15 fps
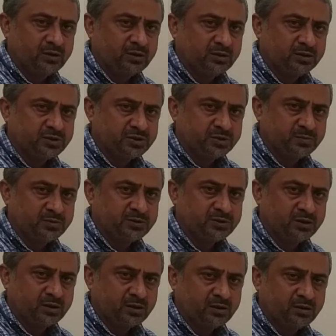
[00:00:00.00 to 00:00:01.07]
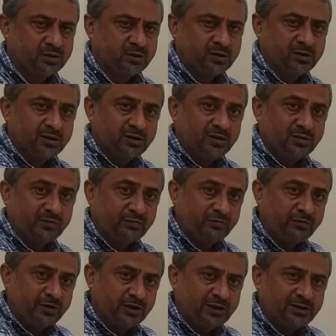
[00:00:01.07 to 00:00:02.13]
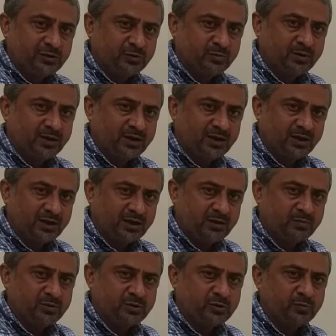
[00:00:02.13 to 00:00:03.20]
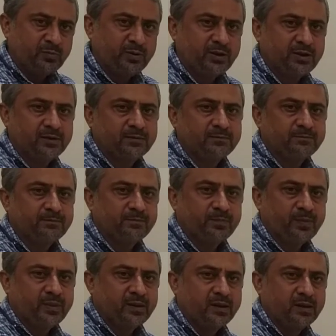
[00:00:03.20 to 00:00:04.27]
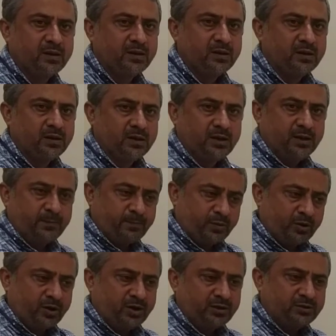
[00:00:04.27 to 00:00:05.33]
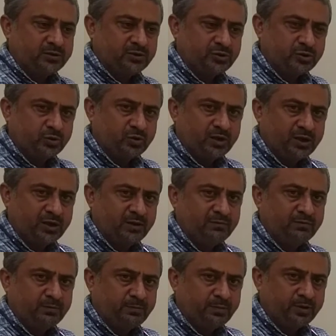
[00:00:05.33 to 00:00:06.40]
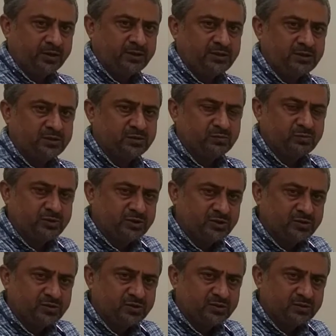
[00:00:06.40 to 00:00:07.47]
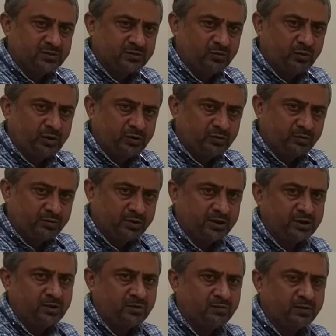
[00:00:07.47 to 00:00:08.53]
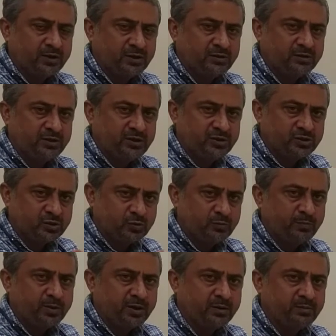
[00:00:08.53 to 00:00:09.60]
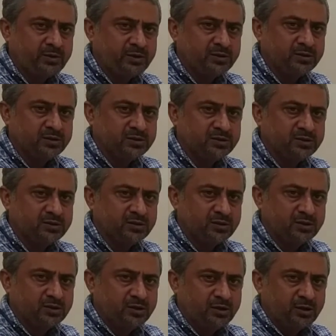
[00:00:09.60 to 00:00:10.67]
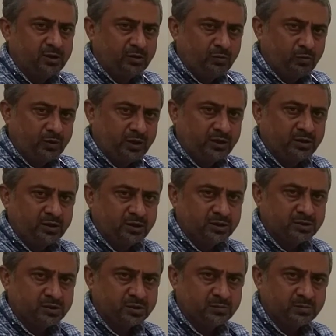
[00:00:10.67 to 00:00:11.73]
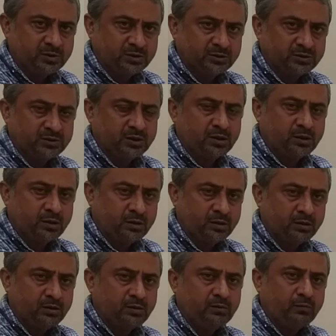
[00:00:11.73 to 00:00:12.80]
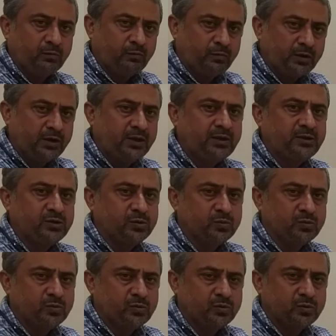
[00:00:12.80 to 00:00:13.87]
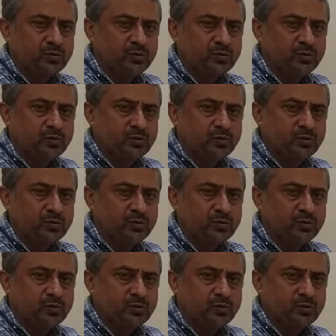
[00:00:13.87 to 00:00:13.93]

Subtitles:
customers are willing to buy and able to pay. A product should have a price which is going to satisfy these two parameters, wherein the customers are willing to